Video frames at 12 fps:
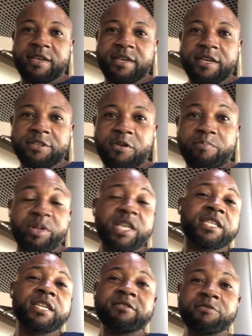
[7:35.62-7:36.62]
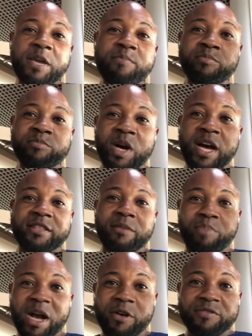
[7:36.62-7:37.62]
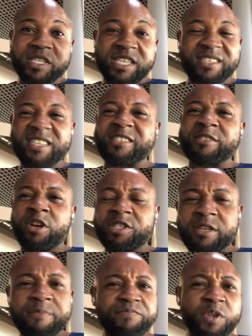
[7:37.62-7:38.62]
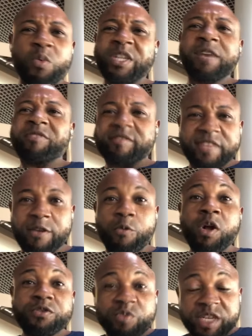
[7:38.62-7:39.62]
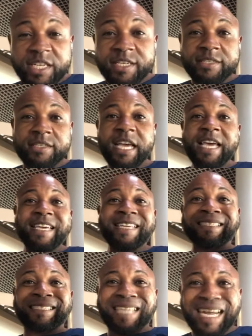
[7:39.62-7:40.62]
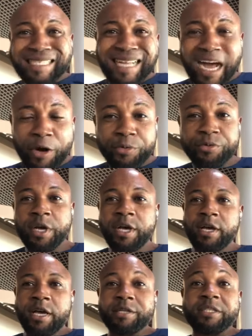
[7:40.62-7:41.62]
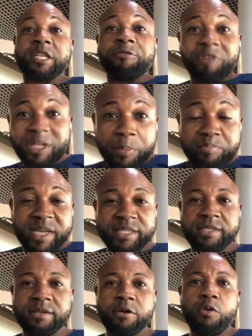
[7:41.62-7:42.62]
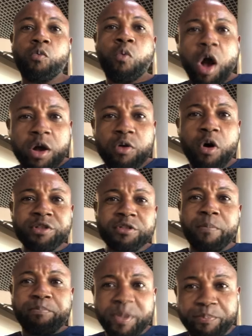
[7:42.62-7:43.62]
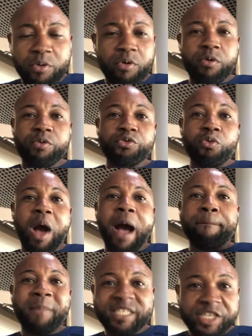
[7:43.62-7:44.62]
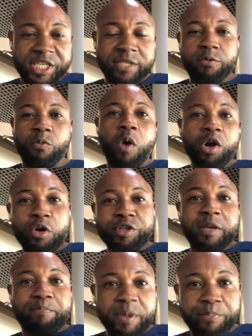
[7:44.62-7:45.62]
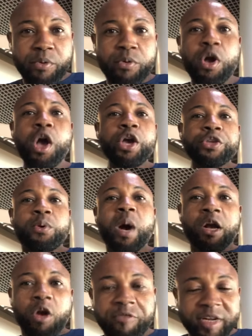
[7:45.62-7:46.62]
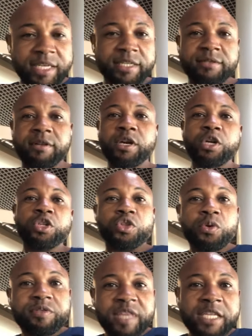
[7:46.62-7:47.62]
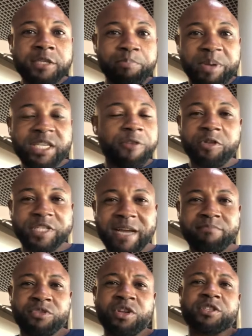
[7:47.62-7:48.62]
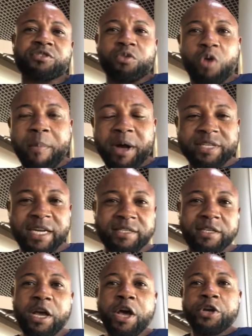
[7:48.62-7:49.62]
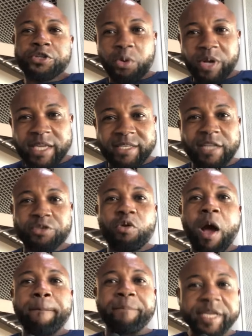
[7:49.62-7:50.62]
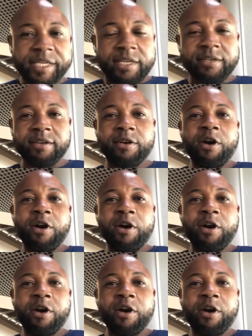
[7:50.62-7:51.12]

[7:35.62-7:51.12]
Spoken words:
You know, placing him at the back of the seat is not whatever thing. What we need is internal development. Work on the people you are managing. Work on the people you are governing. Do things better for them, not to come out and showcase that you are big